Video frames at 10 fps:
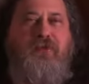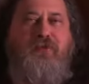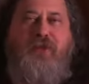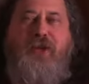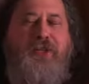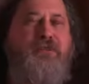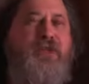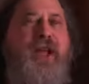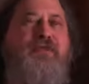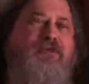for him to
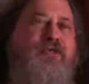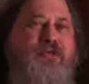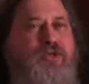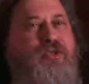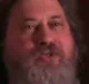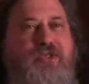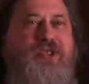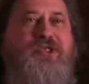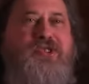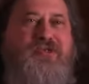have control
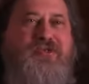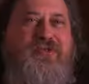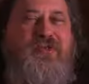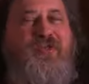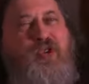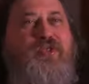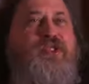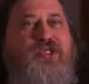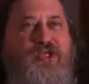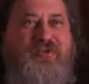over
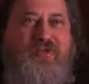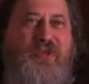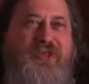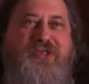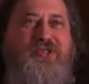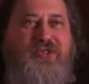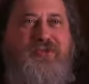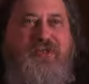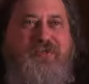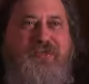the software in his
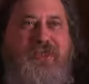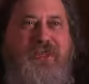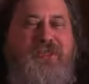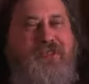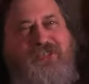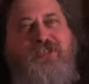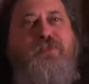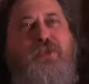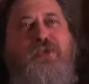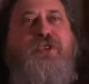server. It's his
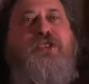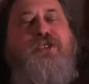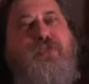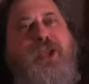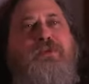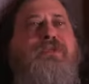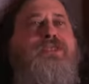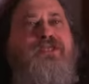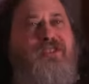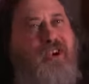computer. He should be able to
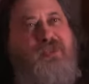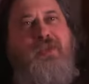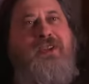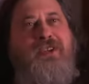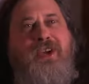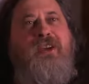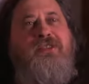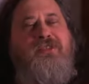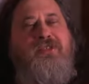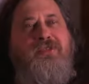decide what it
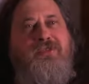does.